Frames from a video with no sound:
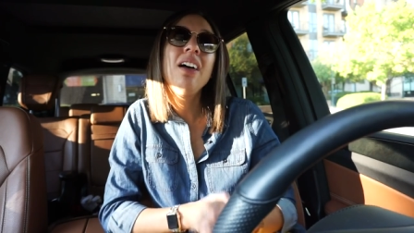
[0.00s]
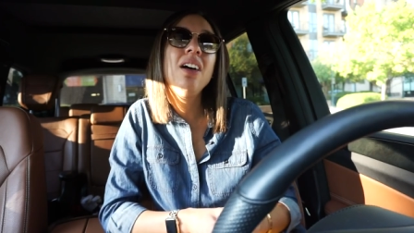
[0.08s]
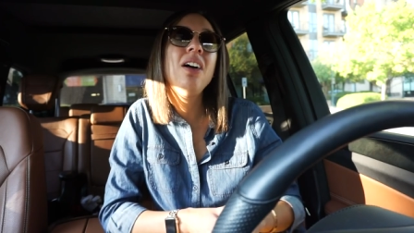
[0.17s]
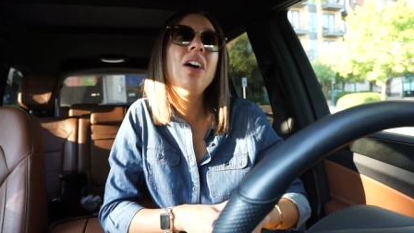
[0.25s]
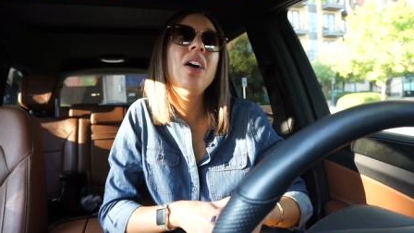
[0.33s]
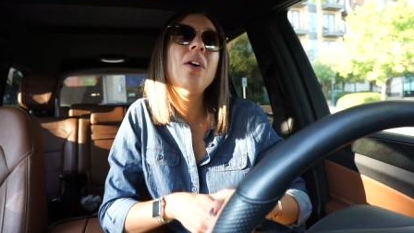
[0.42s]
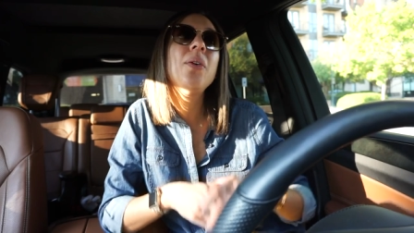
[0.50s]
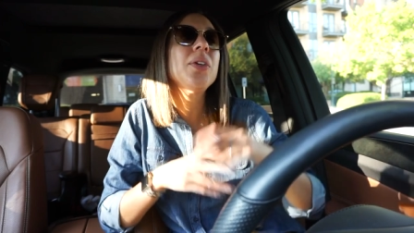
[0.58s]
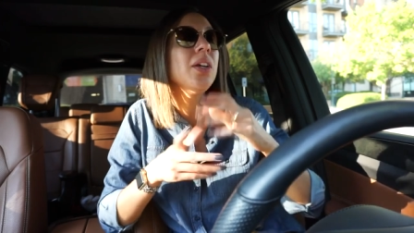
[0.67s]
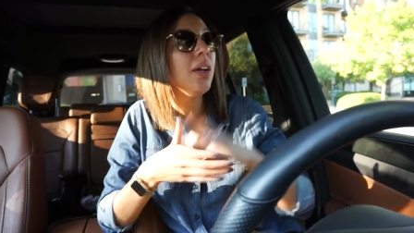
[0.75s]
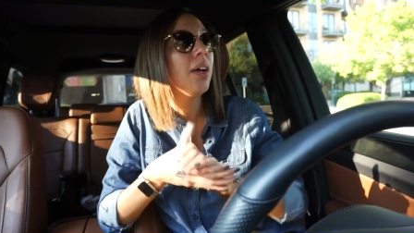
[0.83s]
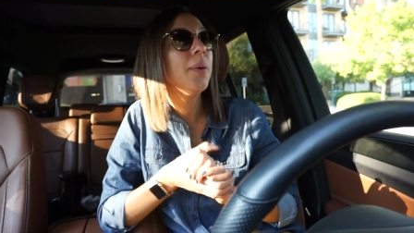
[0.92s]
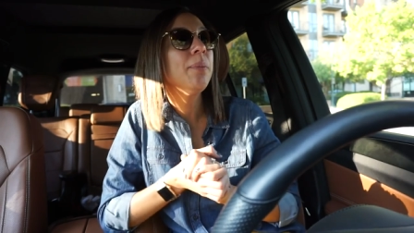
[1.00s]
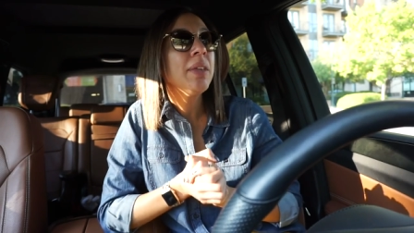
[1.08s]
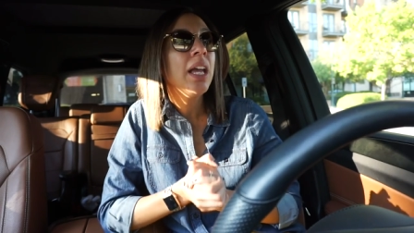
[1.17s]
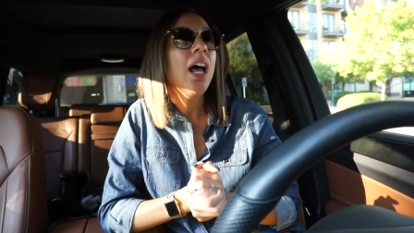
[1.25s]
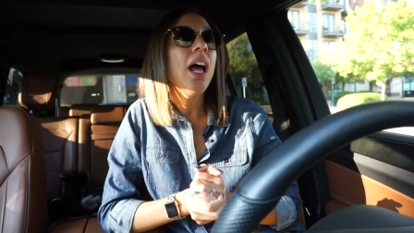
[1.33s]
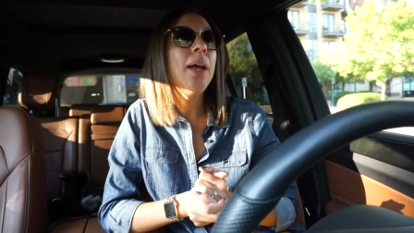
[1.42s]
oh, you know,
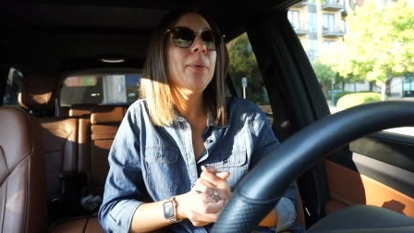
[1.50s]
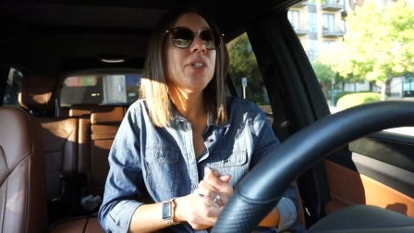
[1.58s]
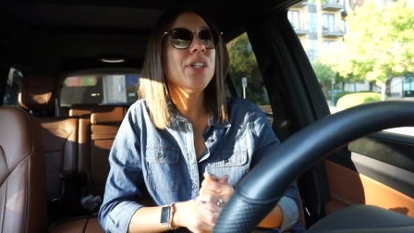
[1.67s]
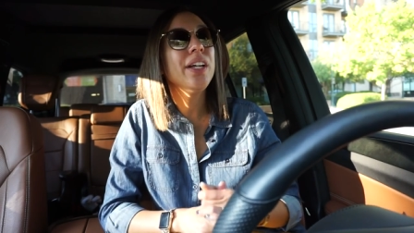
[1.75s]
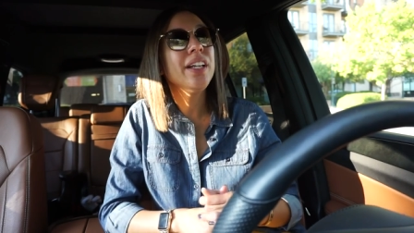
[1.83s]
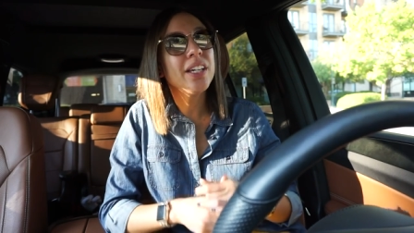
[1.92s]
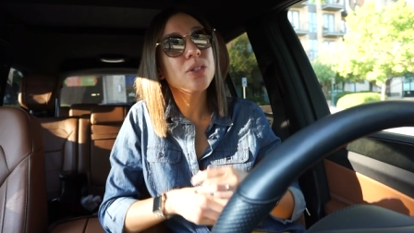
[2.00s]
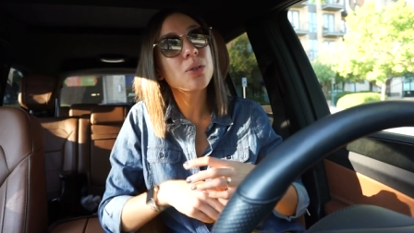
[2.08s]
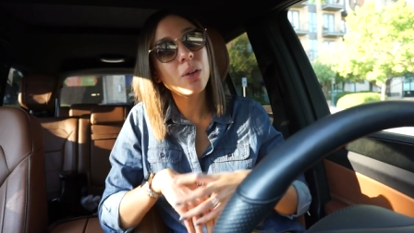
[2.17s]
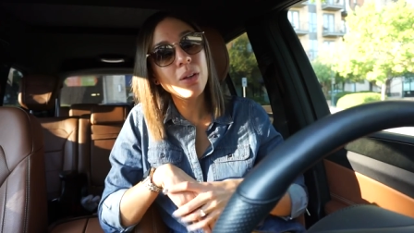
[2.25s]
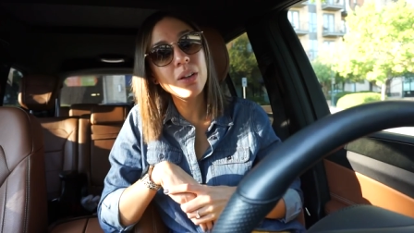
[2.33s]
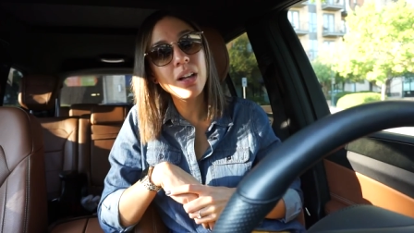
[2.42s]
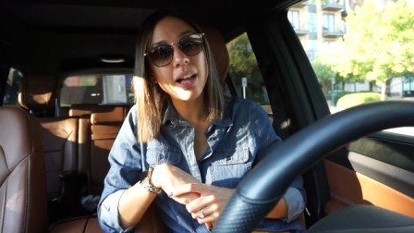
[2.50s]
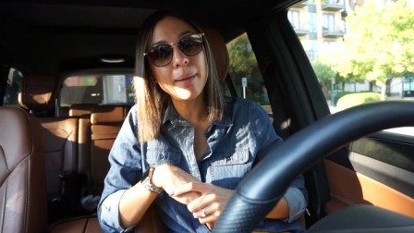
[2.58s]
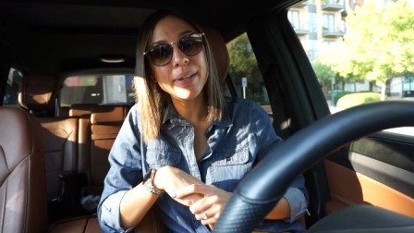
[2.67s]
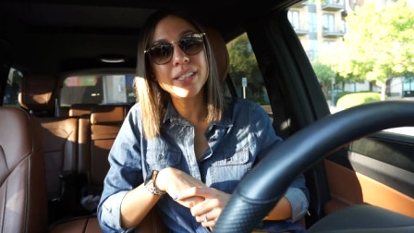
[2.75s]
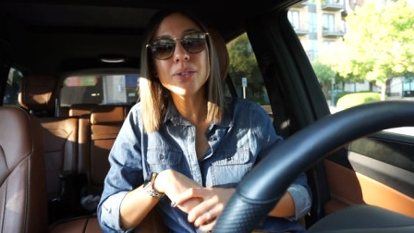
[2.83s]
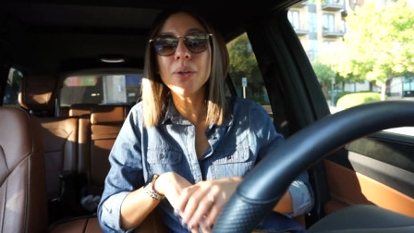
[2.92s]
I wish I didn't get troll
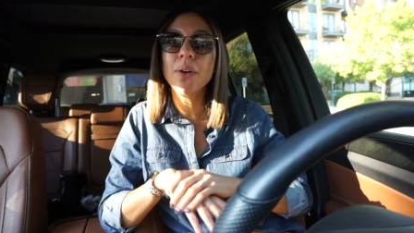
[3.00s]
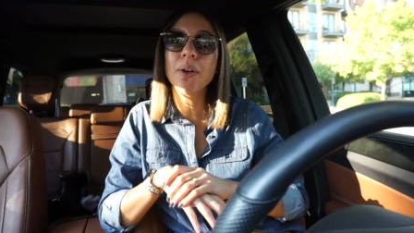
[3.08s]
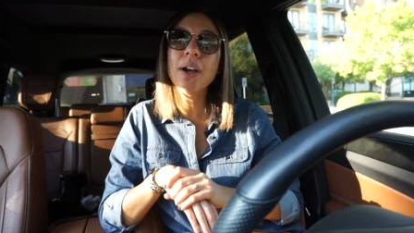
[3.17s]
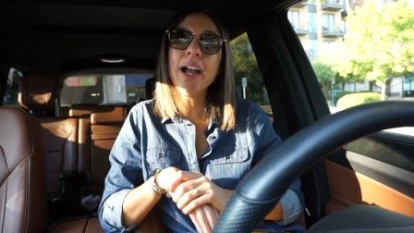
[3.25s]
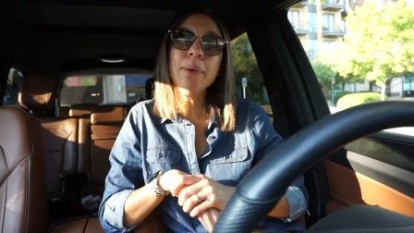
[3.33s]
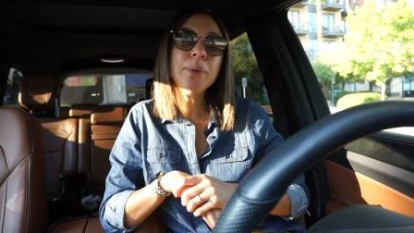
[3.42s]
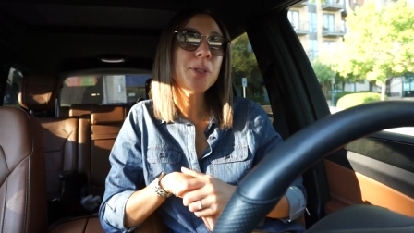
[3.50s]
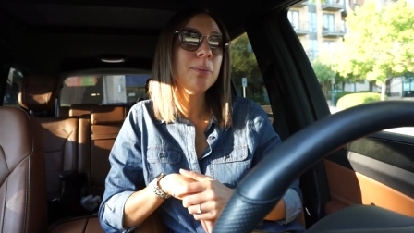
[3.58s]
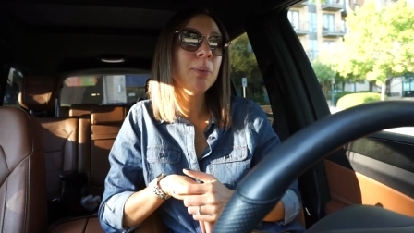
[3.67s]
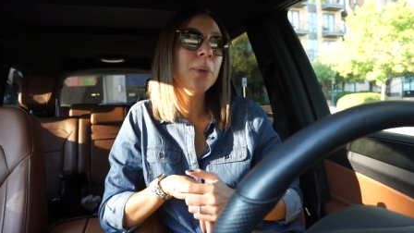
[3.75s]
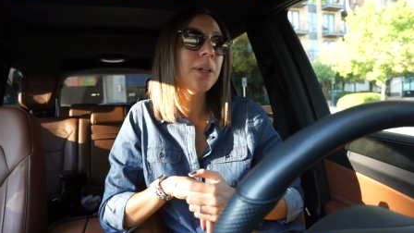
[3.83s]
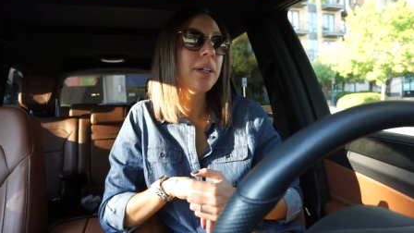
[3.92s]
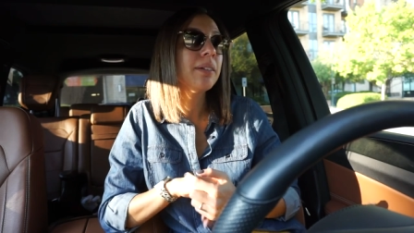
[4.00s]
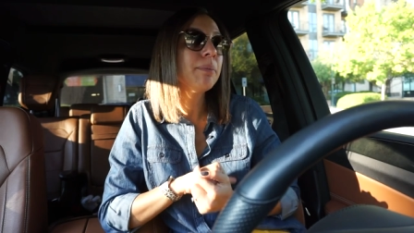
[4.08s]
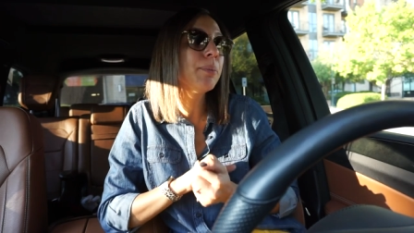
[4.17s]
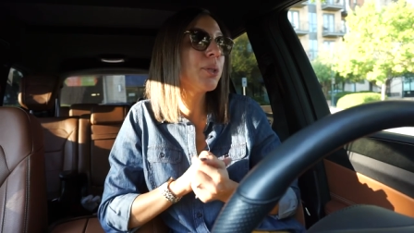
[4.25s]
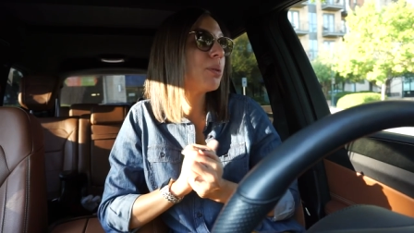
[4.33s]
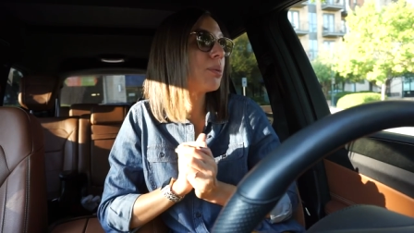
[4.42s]
comments or I wish more
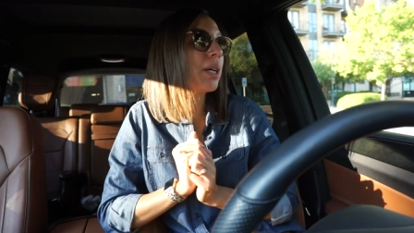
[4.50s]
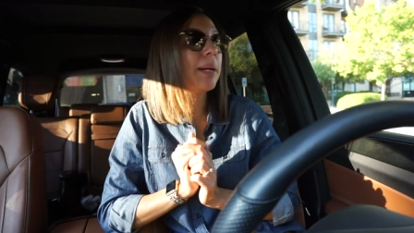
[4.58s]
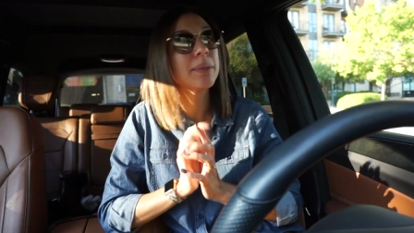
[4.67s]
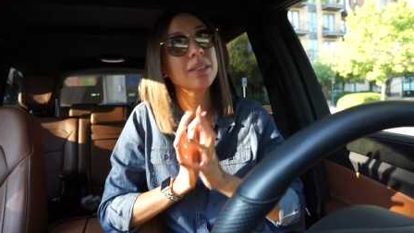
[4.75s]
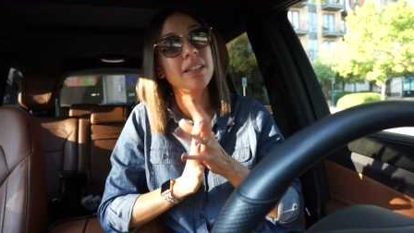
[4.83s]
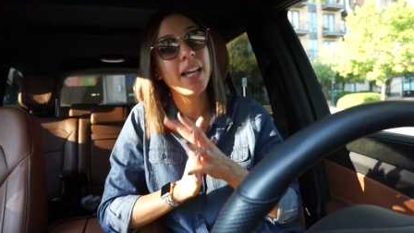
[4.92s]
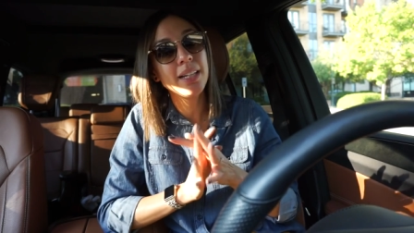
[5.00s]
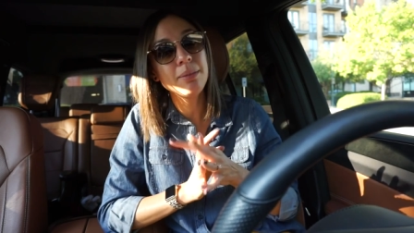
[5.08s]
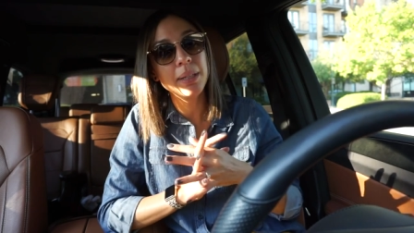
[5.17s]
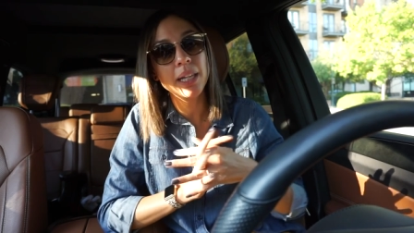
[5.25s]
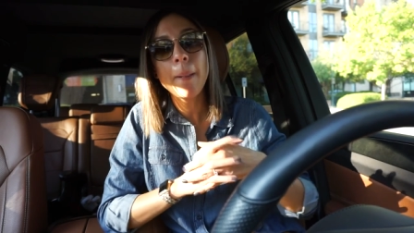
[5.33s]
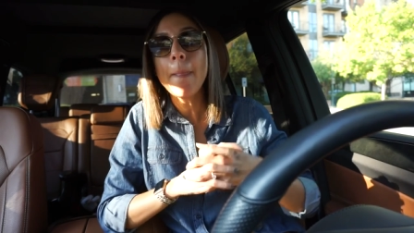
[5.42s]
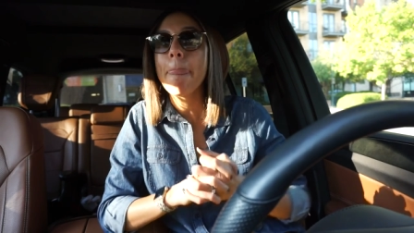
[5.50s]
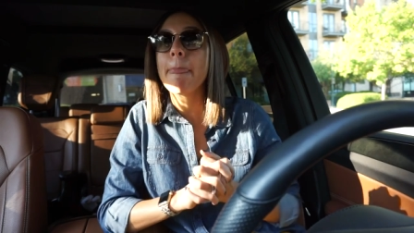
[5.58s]
more subscribers liked me